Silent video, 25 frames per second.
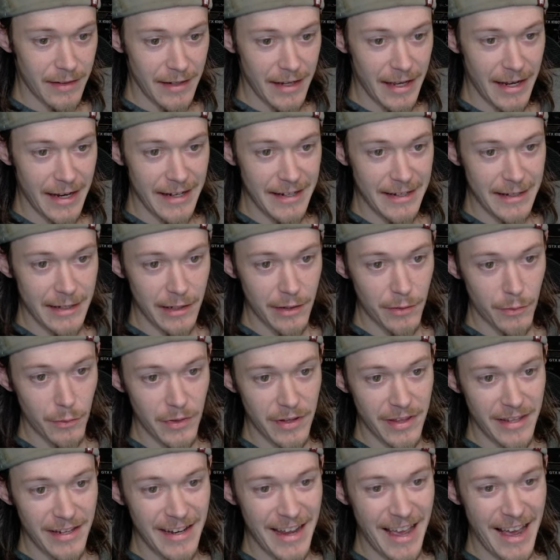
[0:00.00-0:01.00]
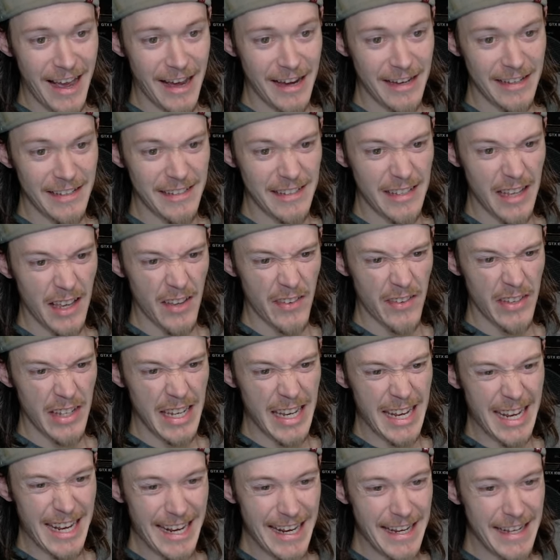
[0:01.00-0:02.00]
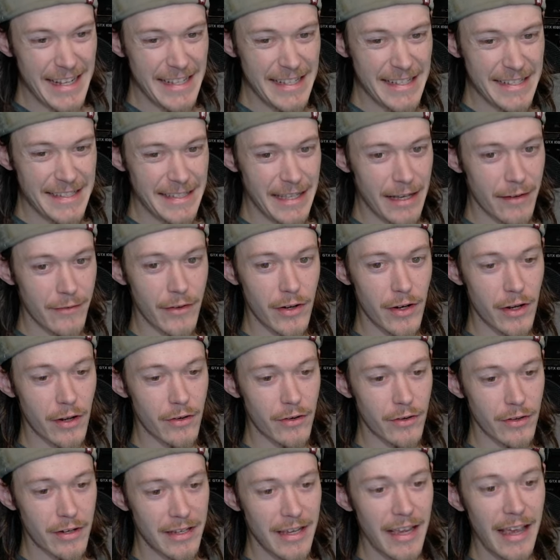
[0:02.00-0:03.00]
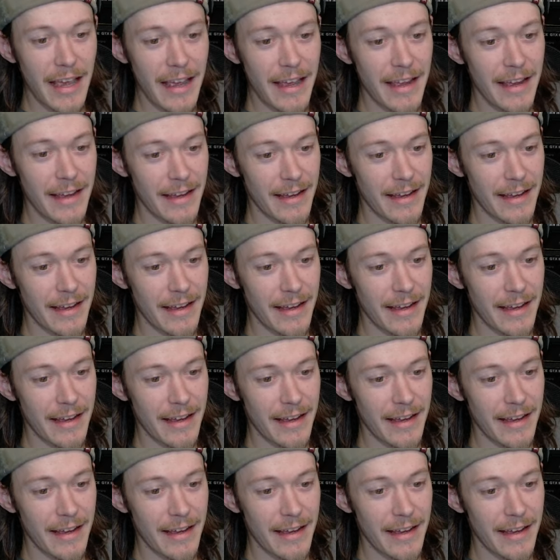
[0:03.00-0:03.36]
I did it with an i7 8700K.